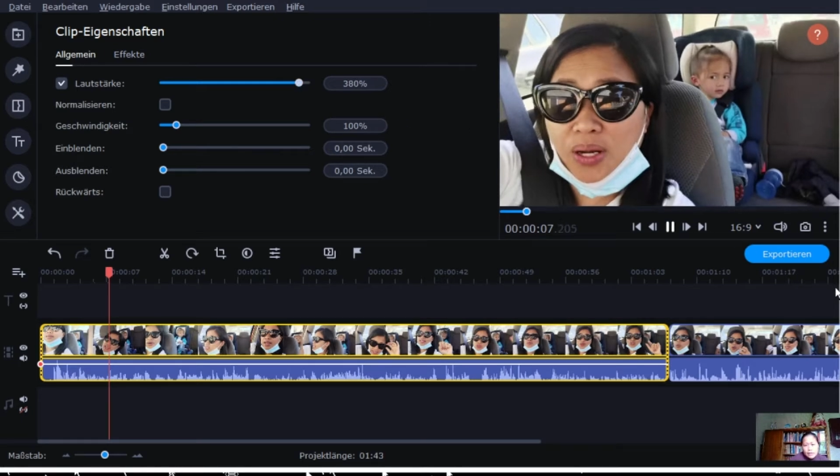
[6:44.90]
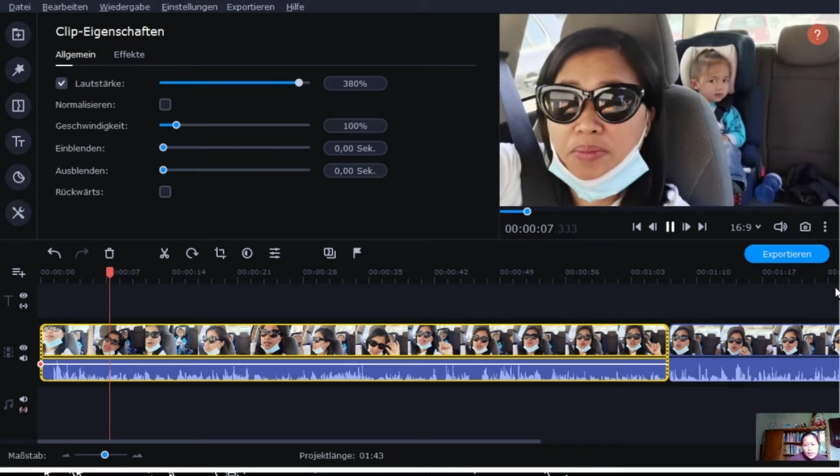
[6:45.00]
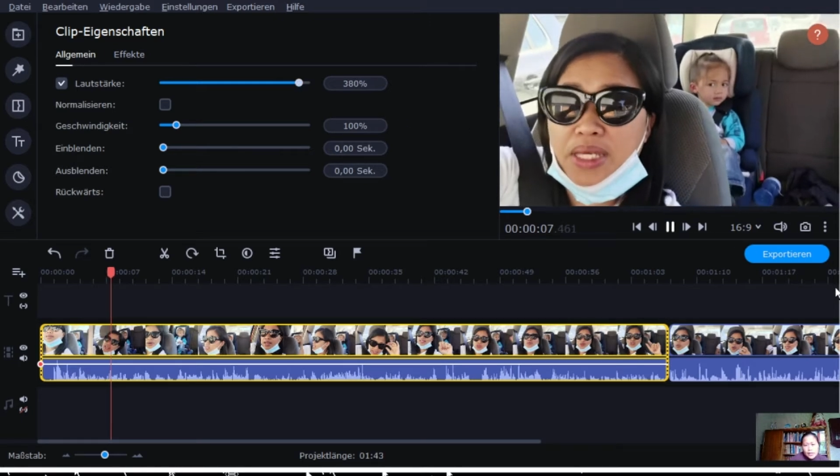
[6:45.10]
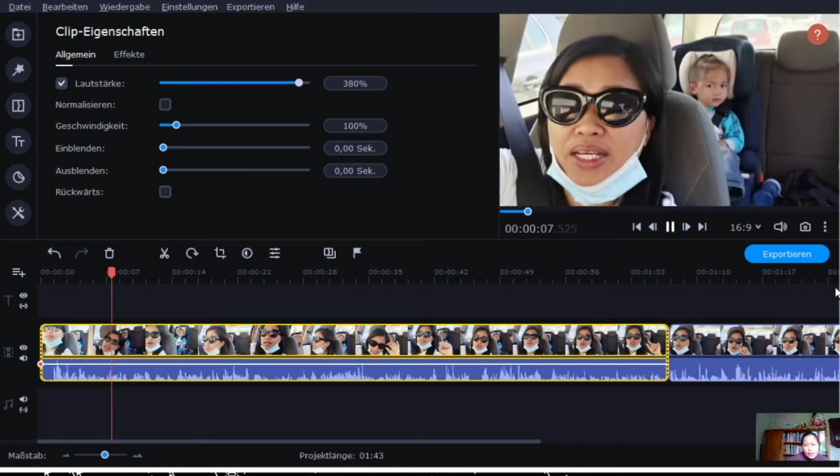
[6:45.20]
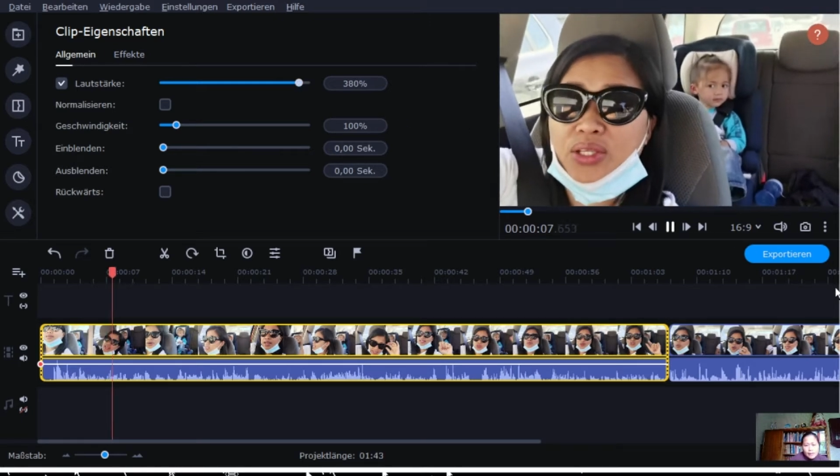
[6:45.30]
Ito
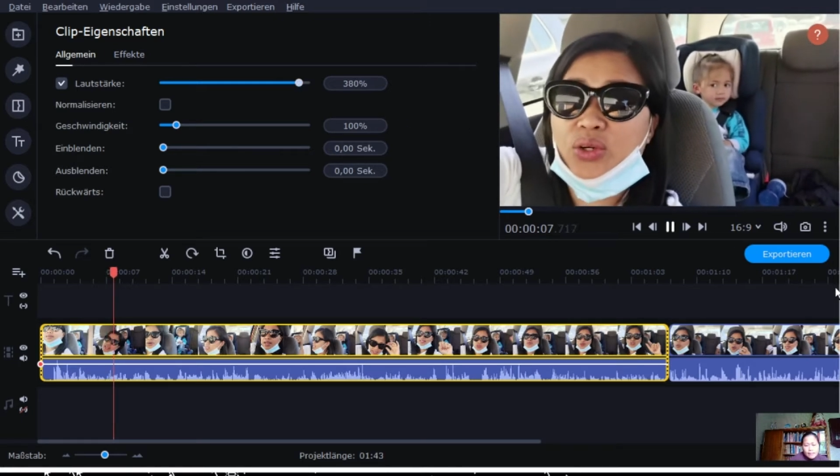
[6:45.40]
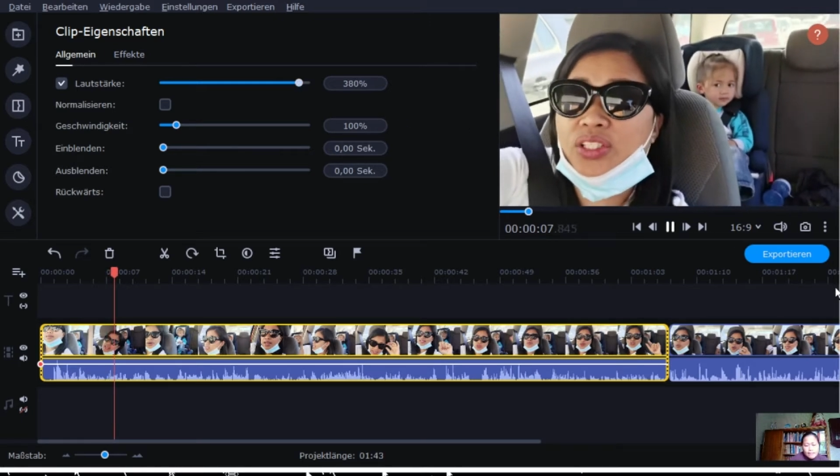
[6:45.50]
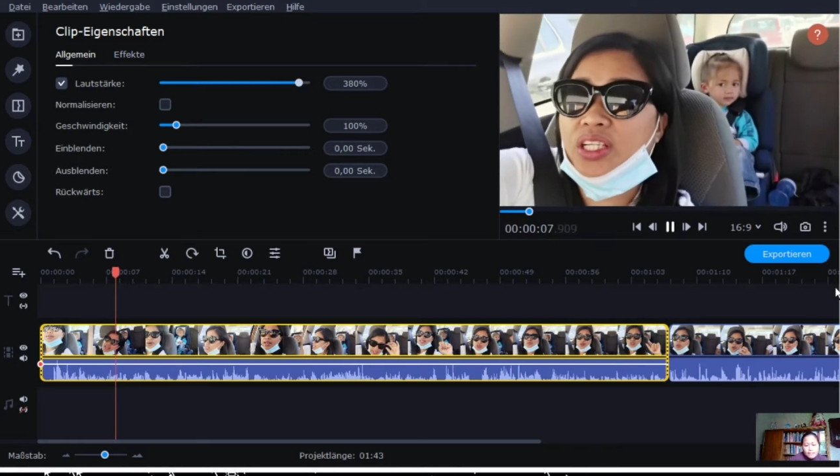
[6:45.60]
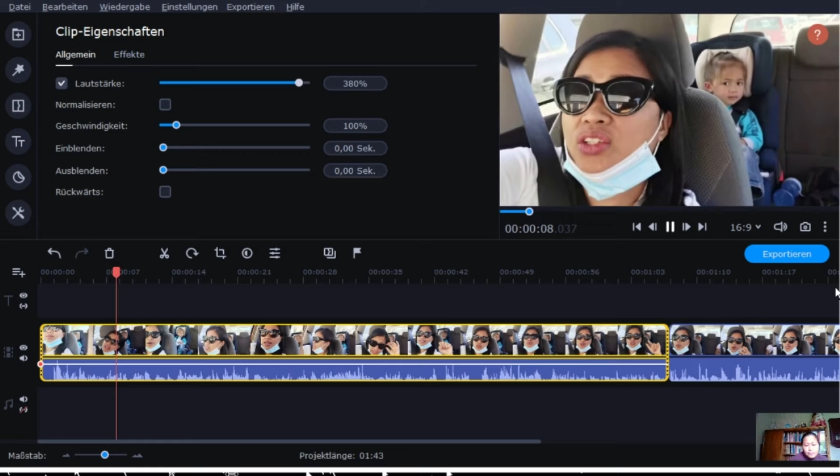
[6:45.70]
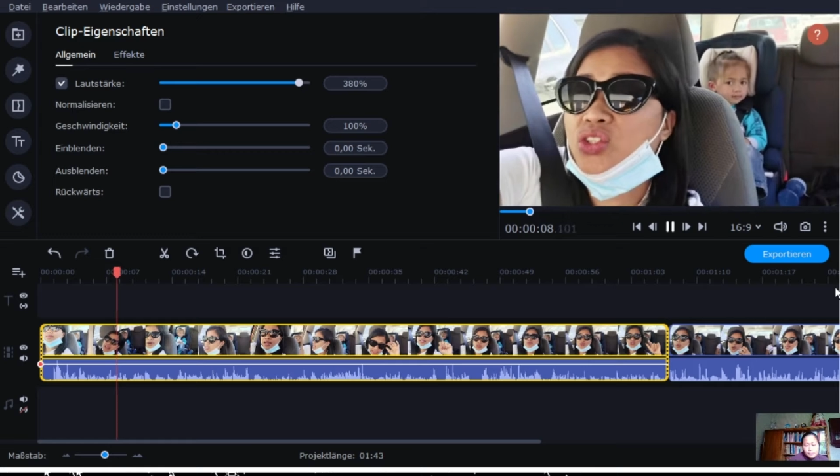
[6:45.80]
kami
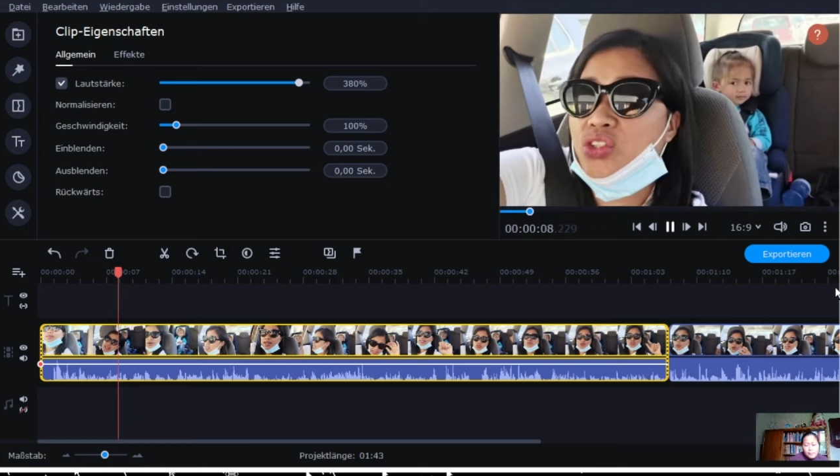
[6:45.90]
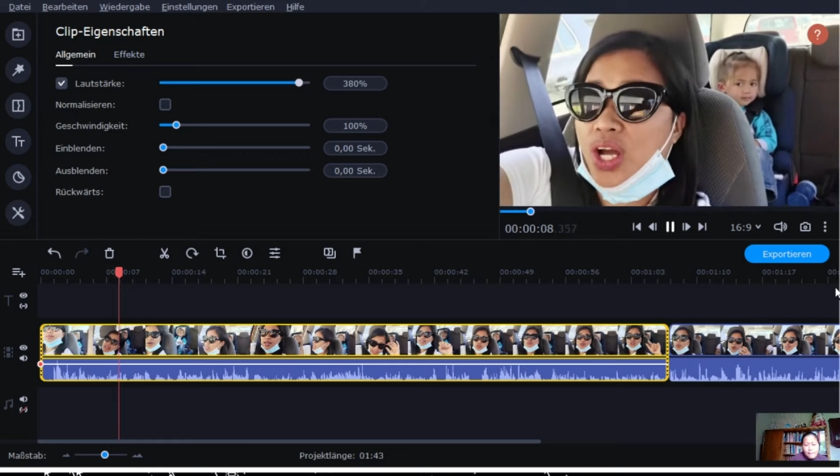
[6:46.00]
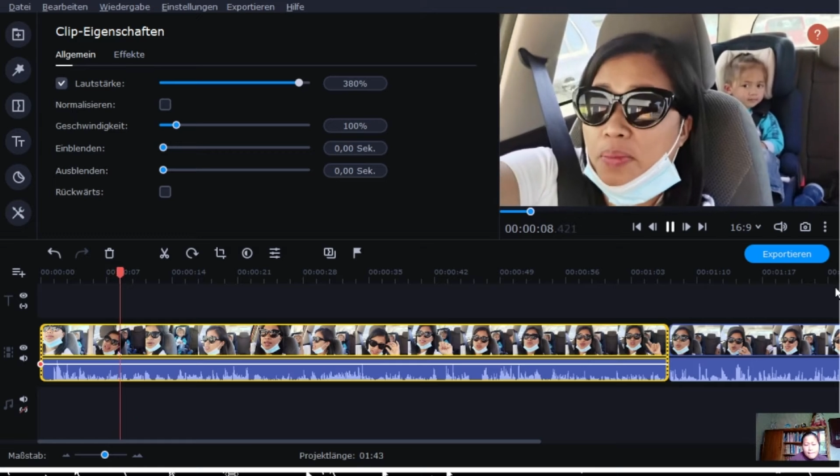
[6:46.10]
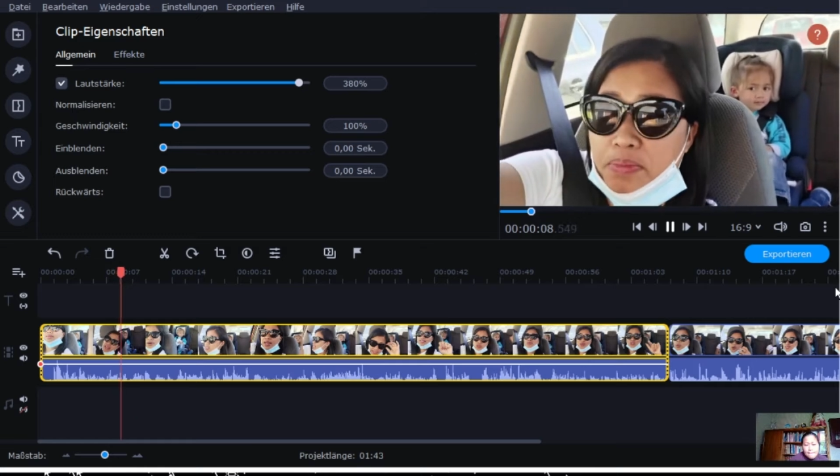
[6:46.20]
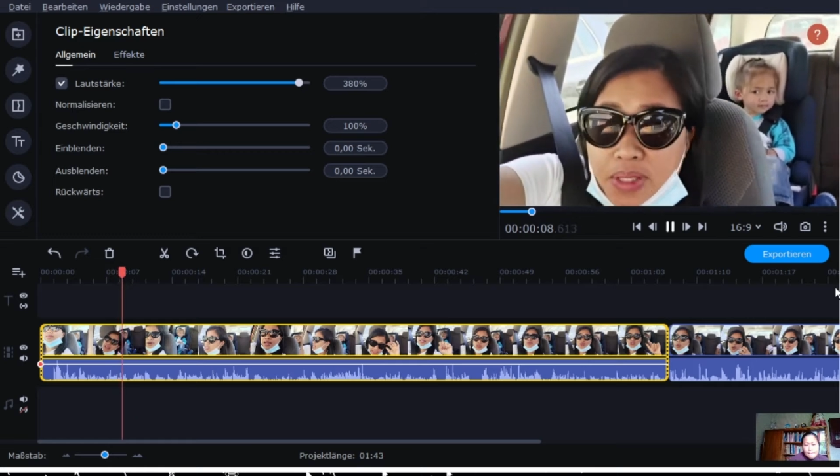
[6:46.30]
ngayon
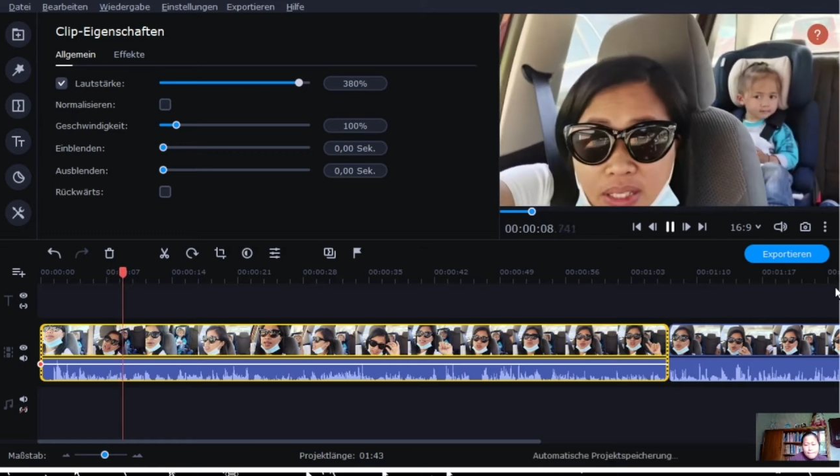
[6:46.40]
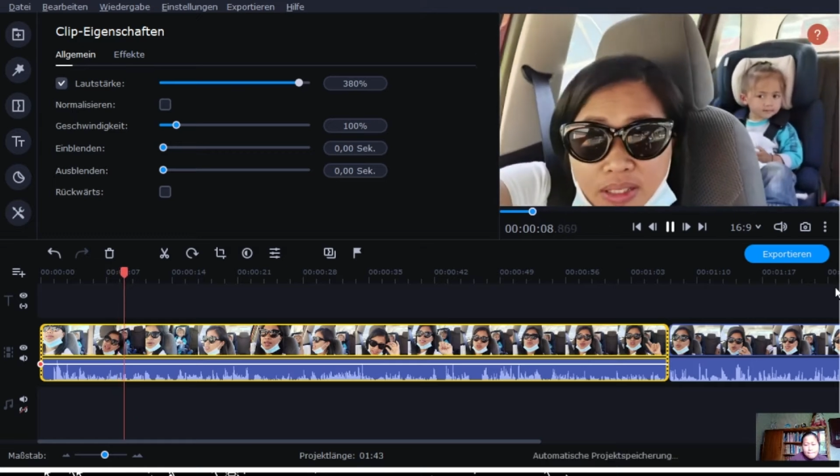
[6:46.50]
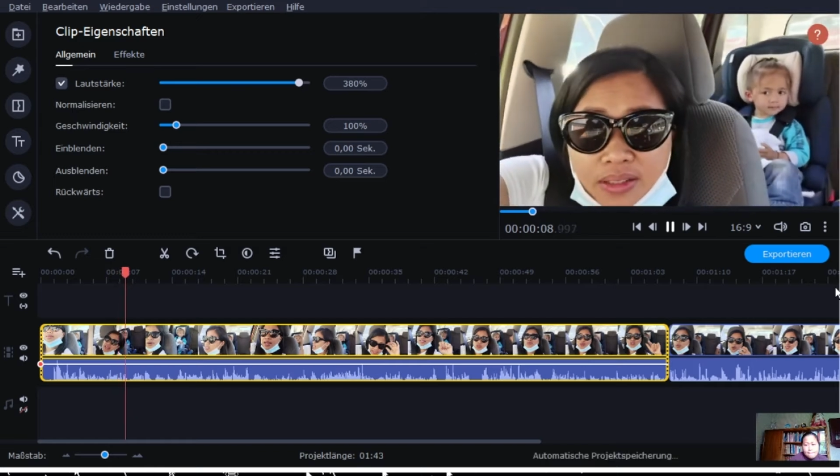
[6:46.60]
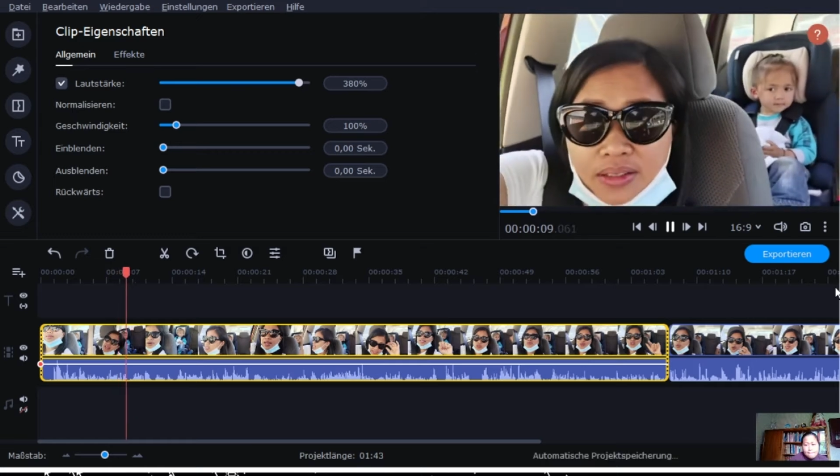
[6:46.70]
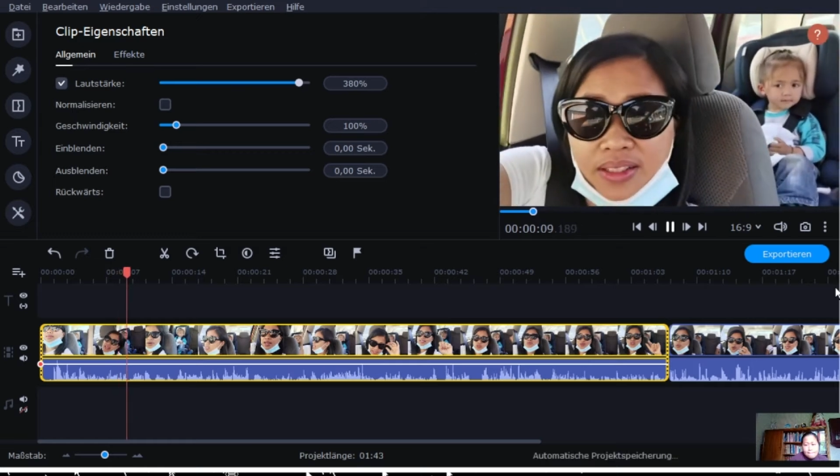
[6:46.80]

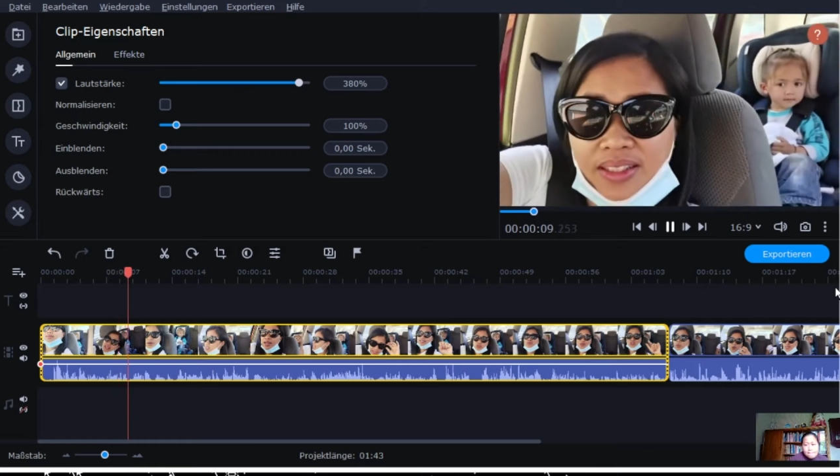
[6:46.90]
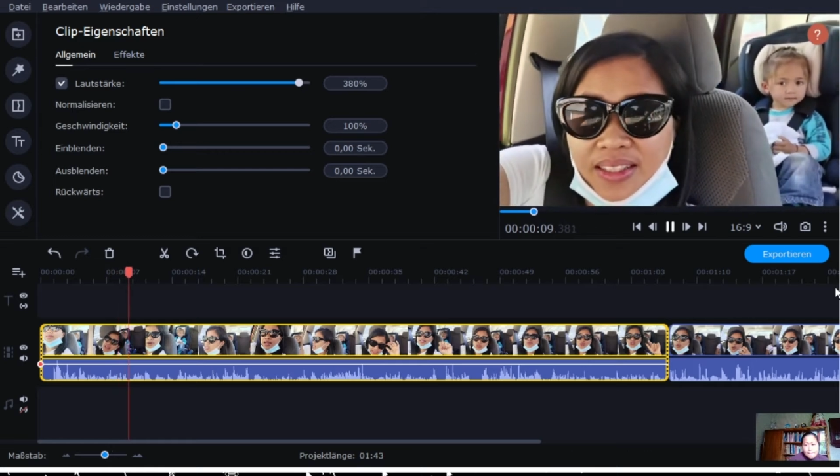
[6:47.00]
nag-shopping,